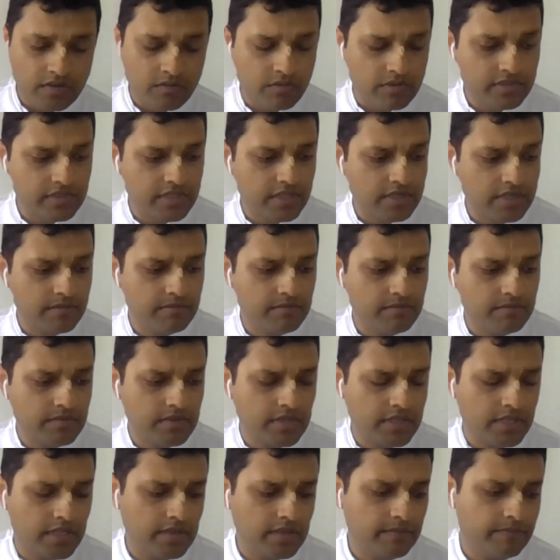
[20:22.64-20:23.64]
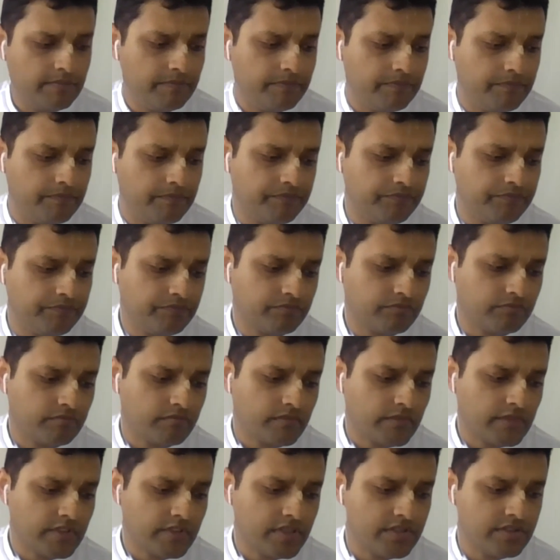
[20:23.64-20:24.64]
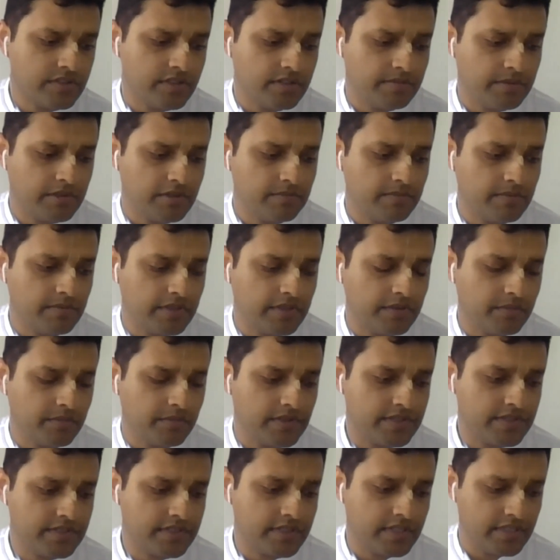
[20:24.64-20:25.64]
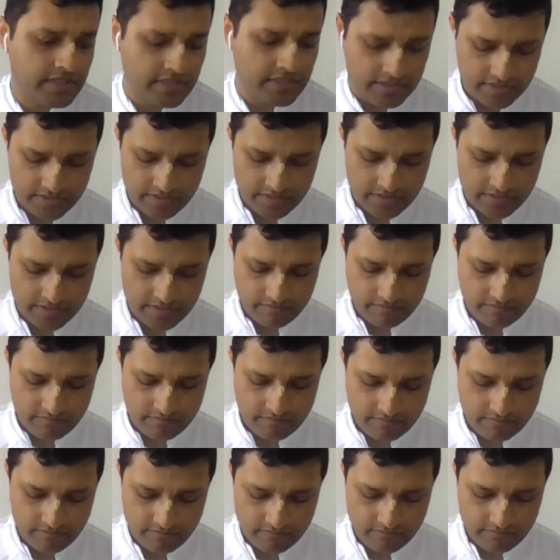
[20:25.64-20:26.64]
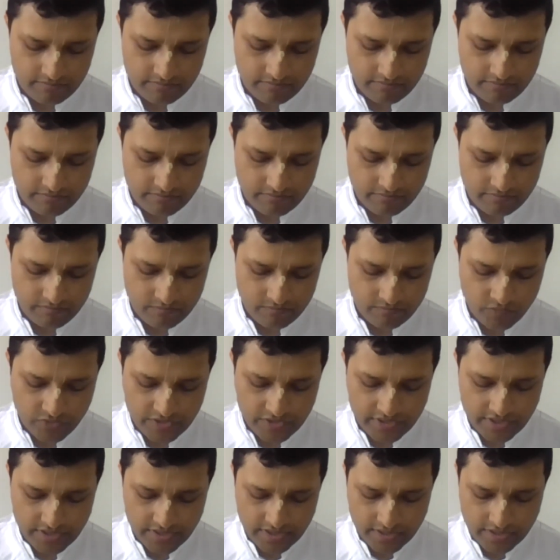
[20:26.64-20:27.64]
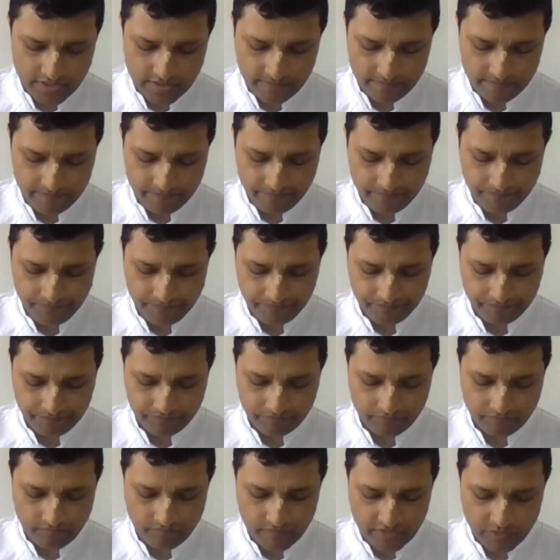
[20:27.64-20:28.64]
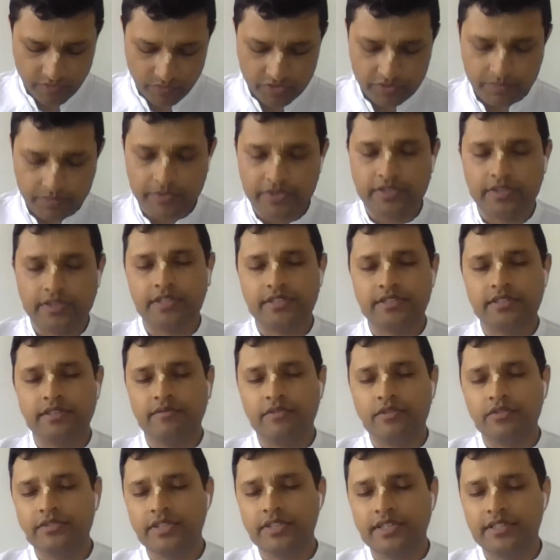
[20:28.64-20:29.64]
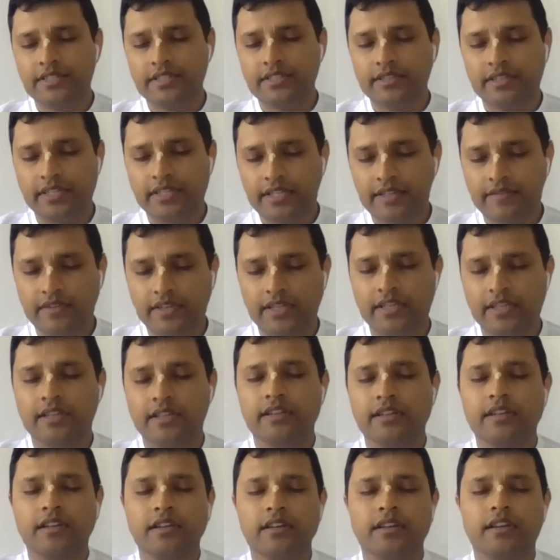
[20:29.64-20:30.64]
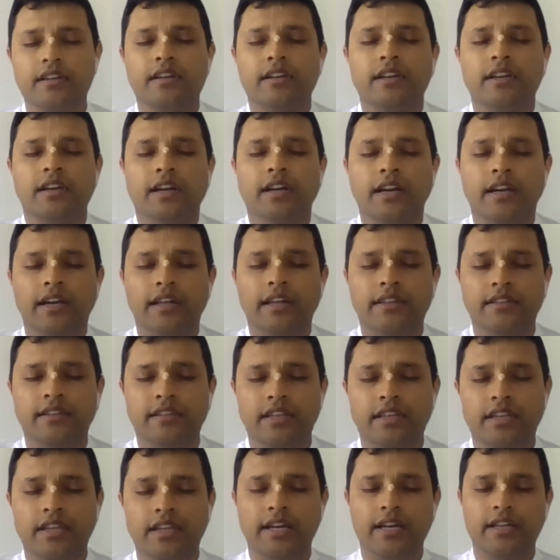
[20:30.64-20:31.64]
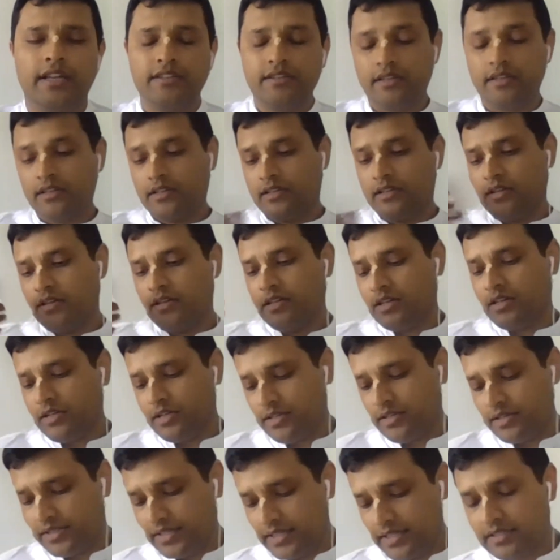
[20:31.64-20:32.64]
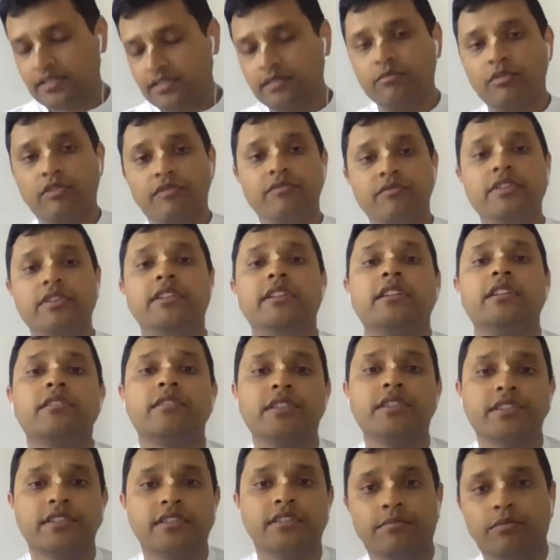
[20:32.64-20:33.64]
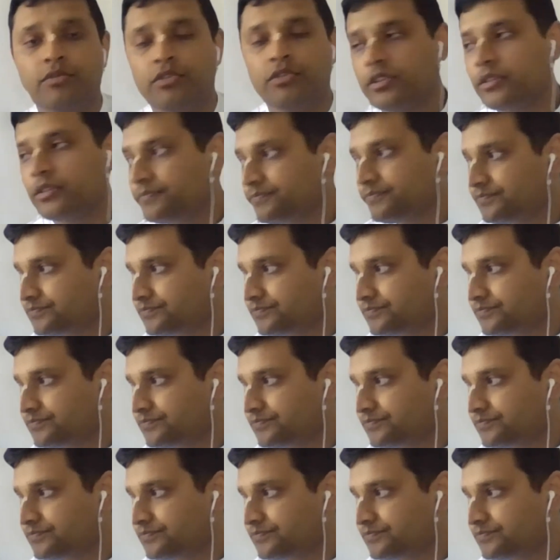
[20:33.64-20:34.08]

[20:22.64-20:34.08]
One time, Srila Prabhupada was with his devotees in the evening, and they had a system of reading Krishna book.